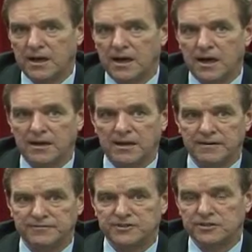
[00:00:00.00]
I
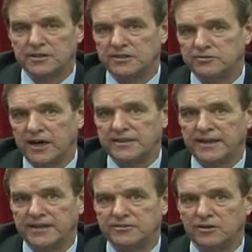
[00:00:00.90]
have certainly tried
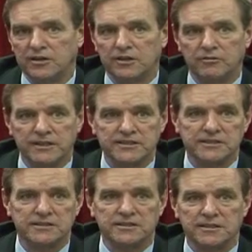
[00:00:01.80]
to answer all the questions,